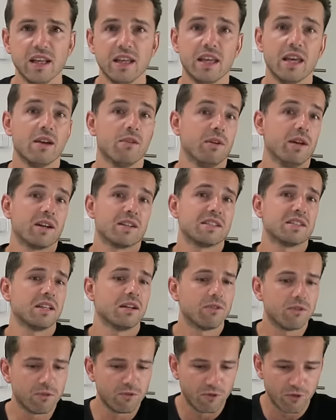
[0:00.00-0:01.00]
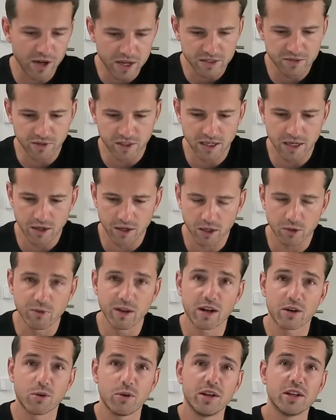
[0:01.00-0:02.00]
Yeah, we are still friends with Erik. We
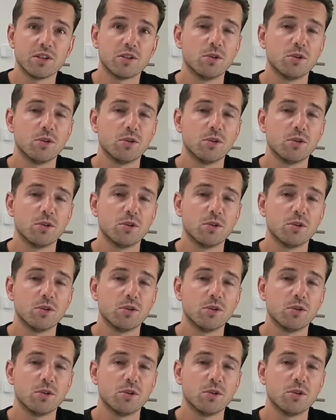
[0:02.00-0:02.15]
are going